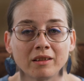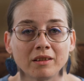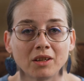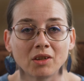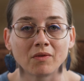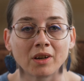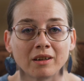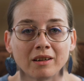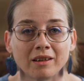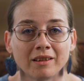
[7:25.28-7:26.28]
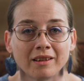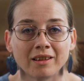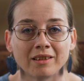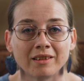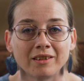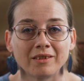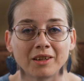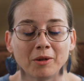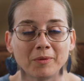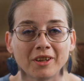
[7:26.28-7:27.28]
it this far and,
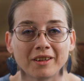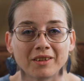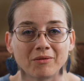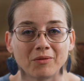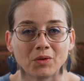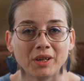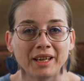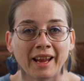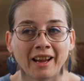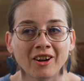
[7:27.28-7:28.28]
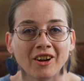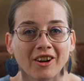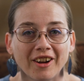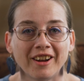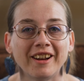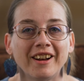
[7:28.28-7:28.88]
keep sucking free air.